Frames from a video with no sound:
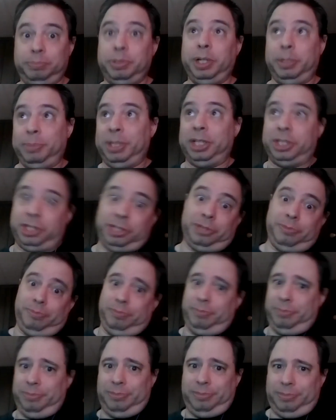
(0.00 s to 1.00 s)
Pretty much,
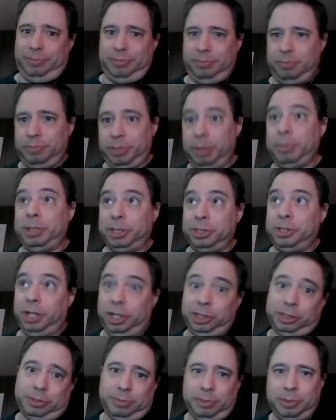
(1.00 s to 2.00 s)
pretty much
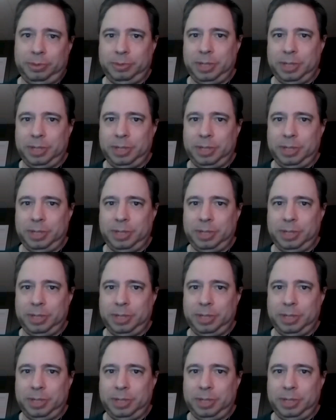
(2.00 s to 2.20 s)
does